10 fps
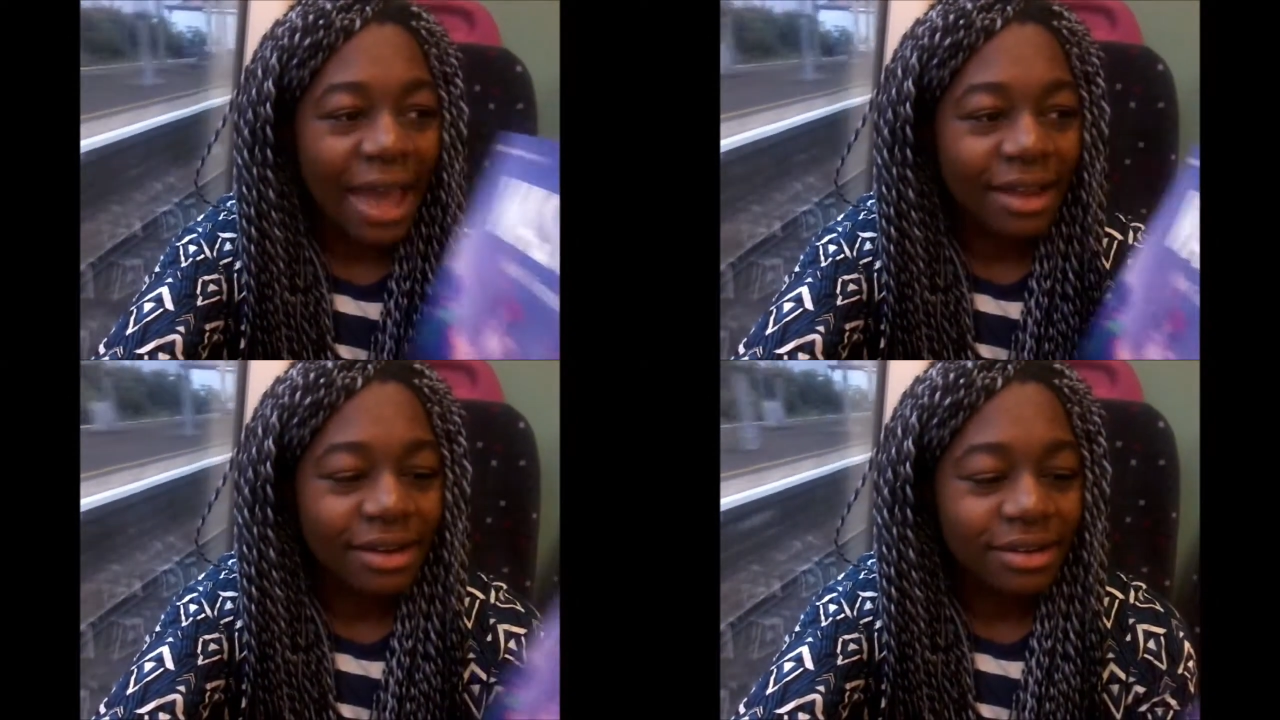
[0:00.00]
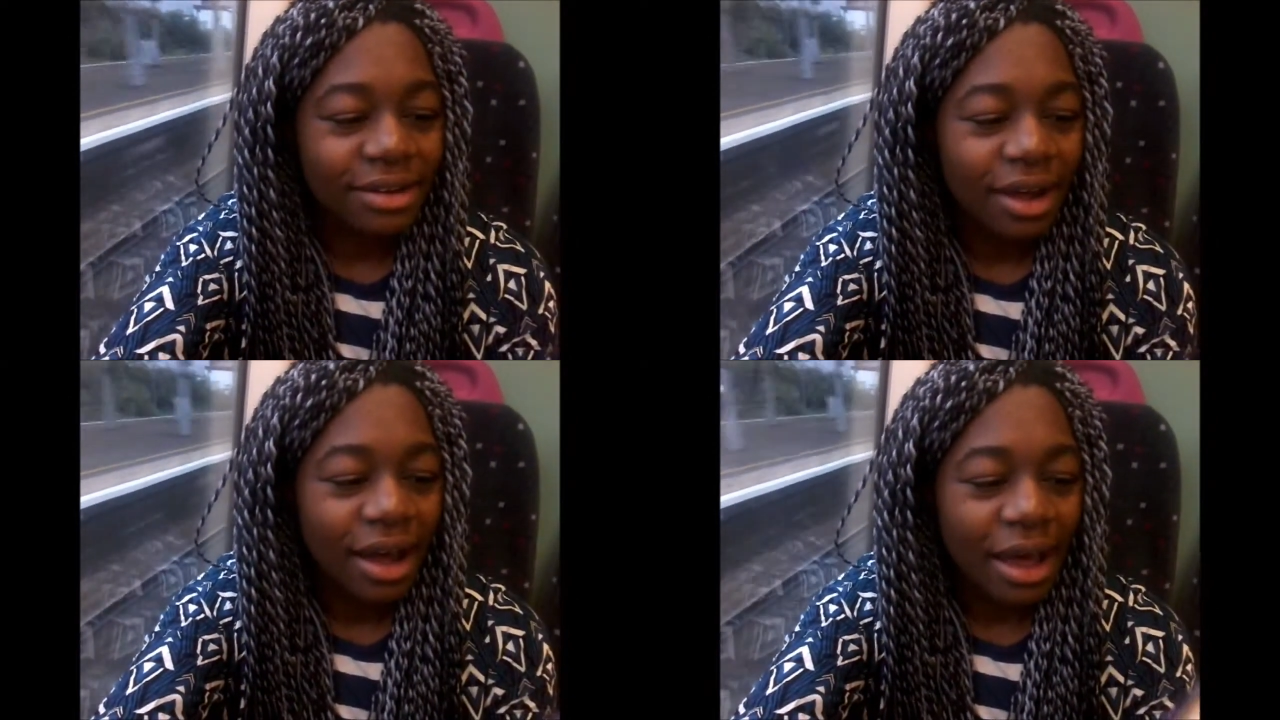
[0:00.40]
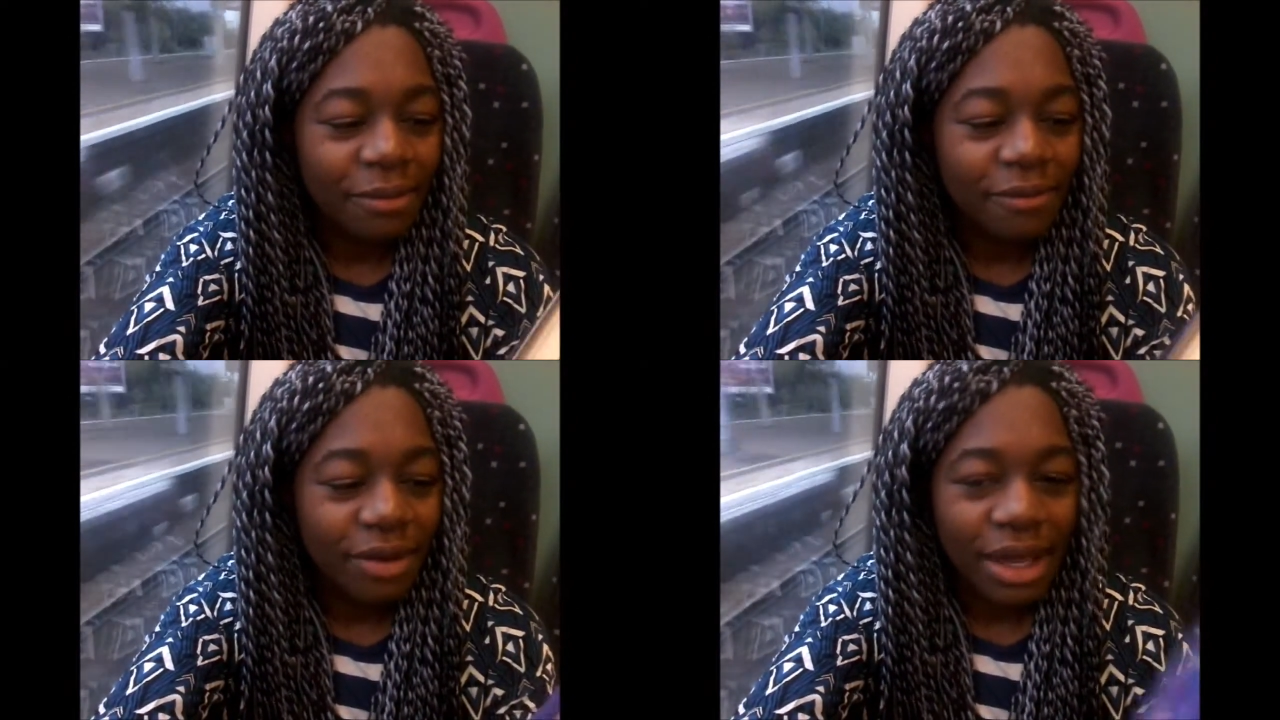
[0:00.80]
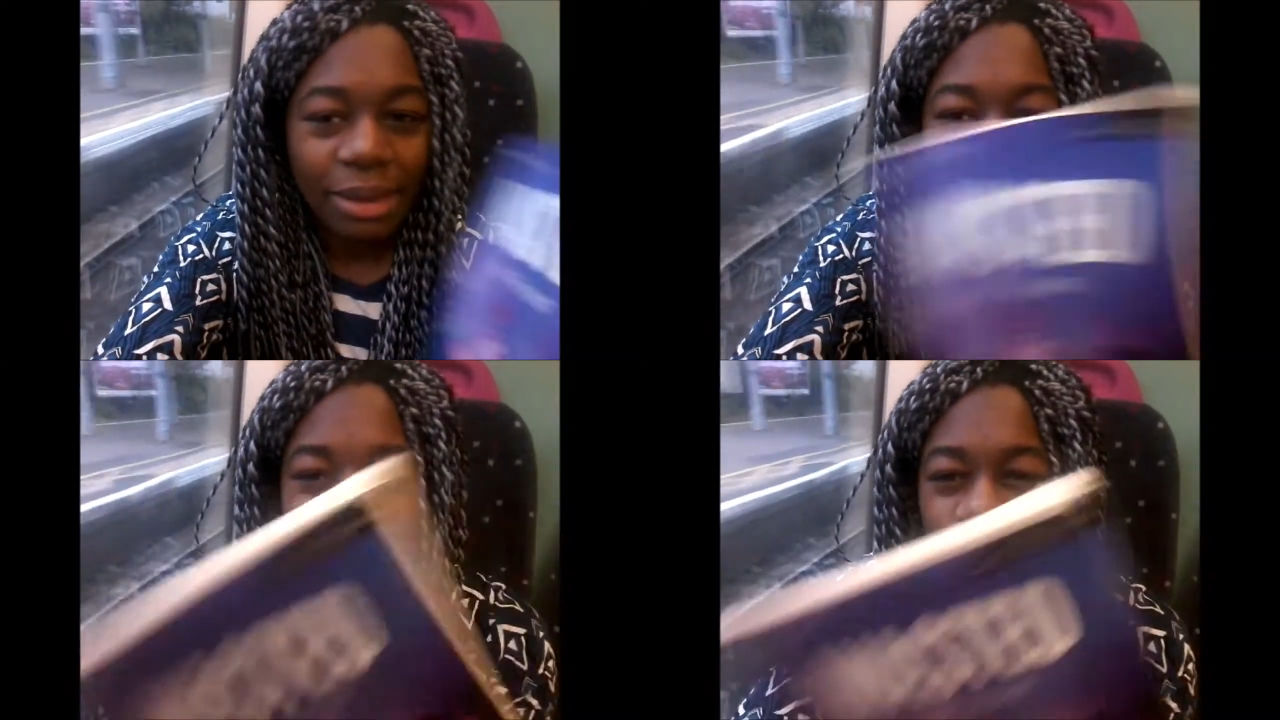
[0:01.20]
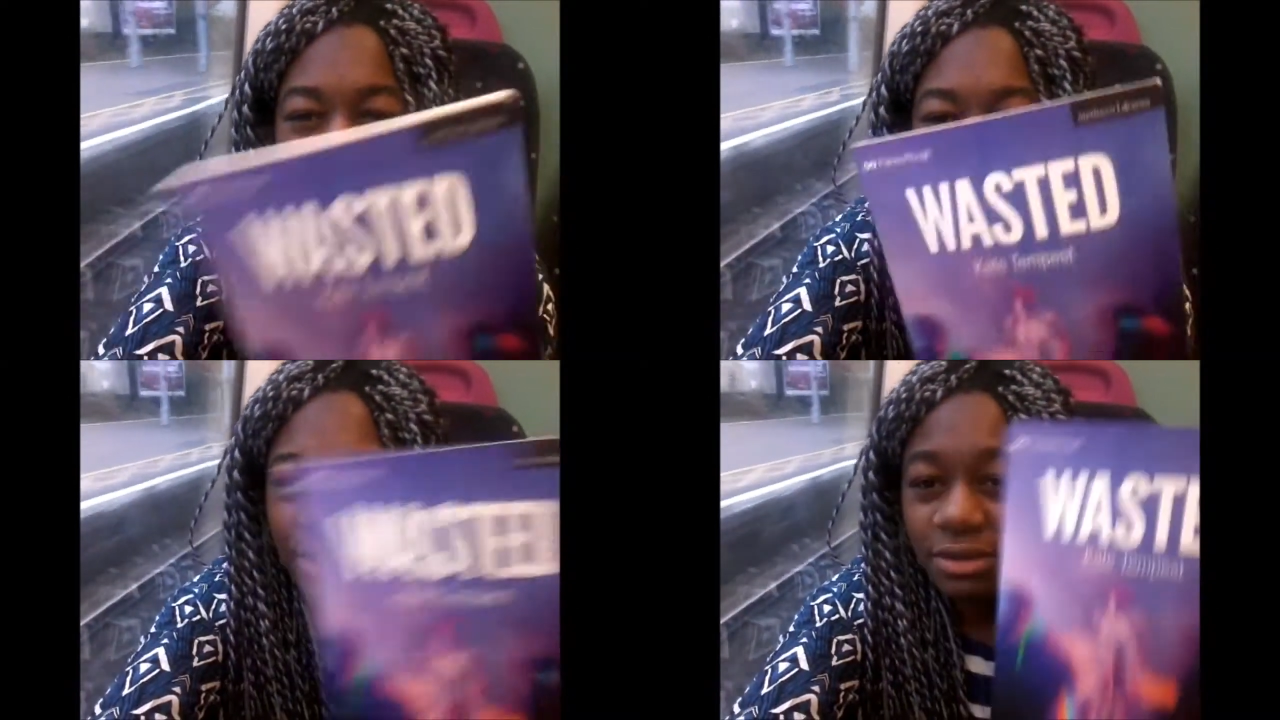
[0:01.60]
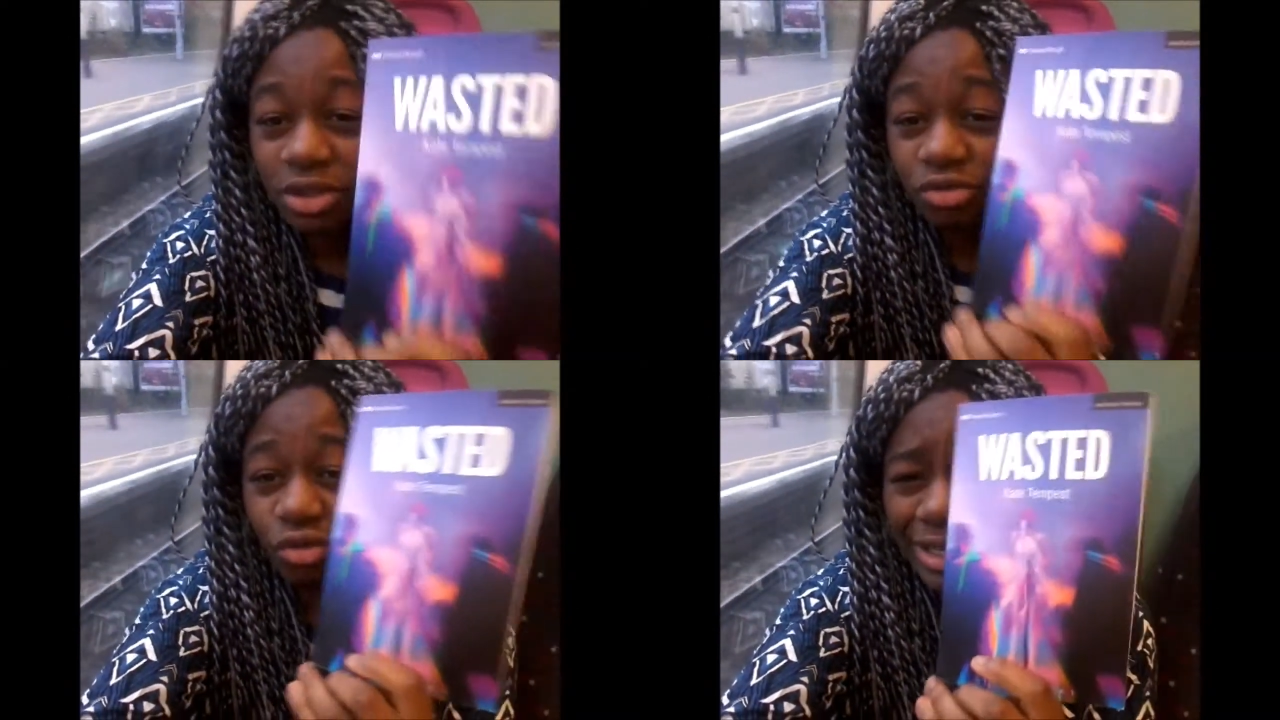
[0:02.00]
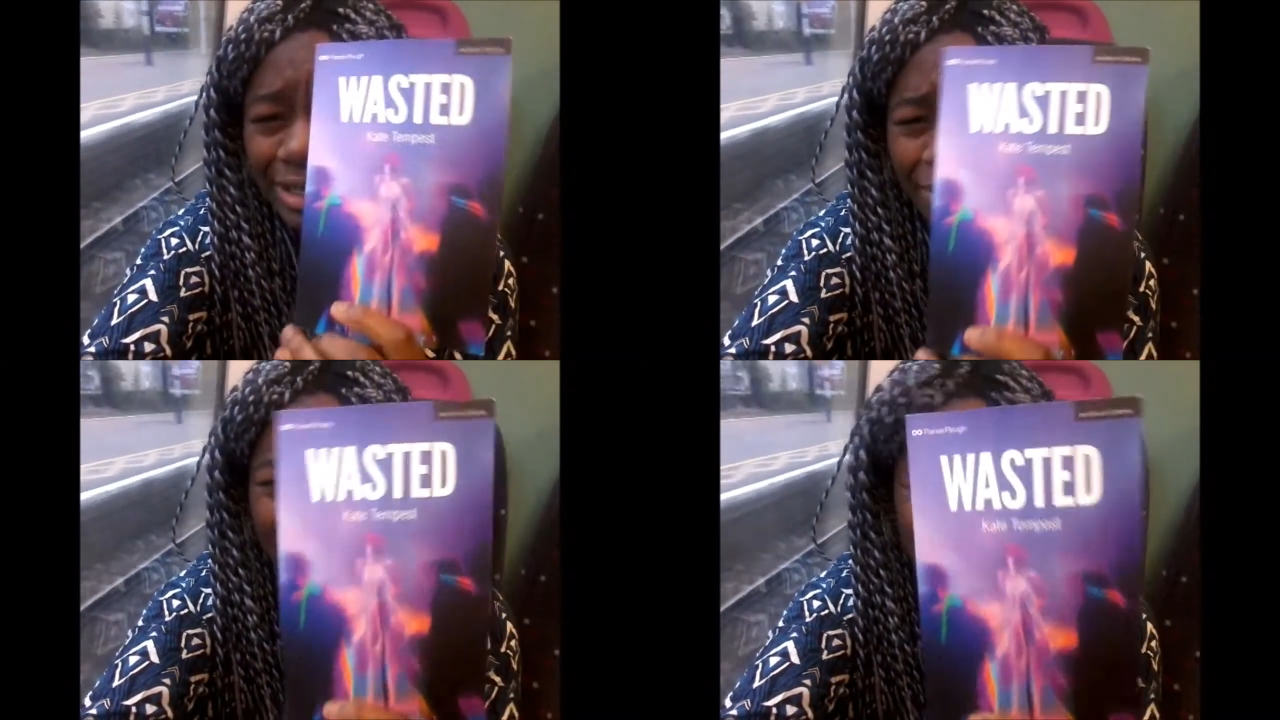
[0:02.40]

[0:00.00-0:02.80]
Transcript: And I feel like I'm going through a phase of just reading